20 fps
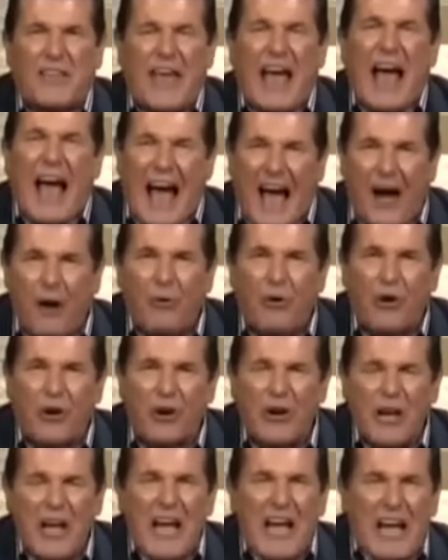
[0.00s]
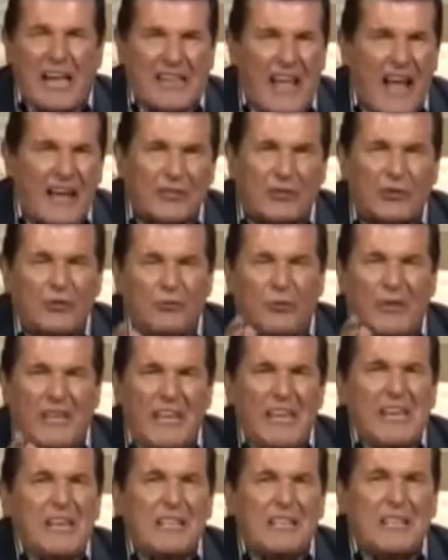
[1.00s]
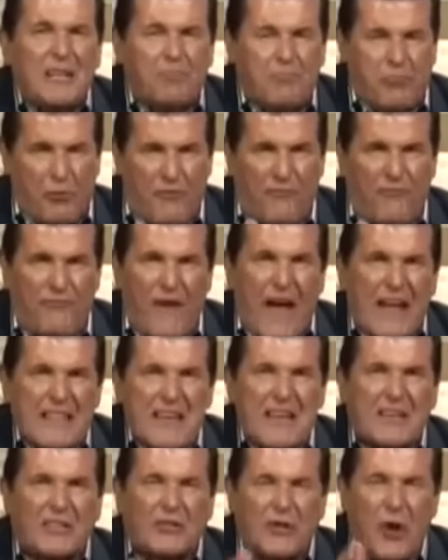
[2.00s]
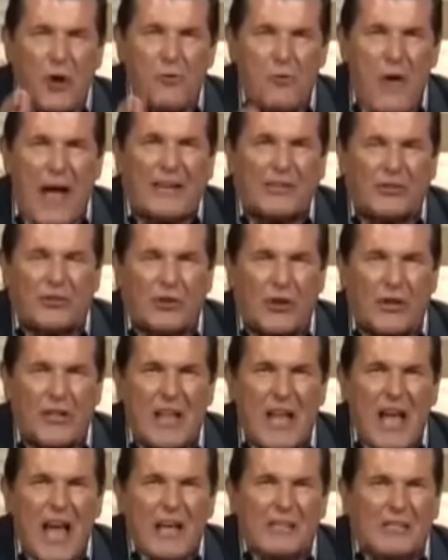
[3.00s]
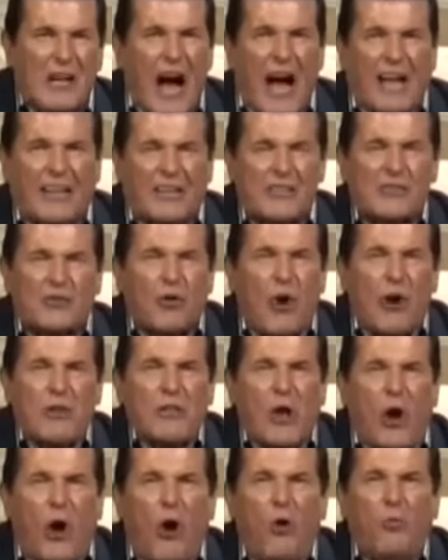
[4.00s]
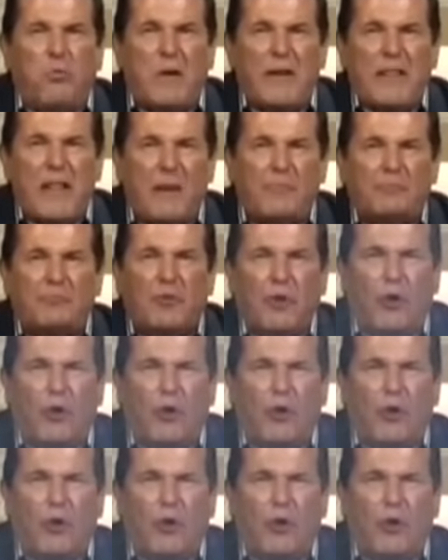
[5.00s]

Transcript: you the hour. And as you heed the prophetic direction, God is going to open up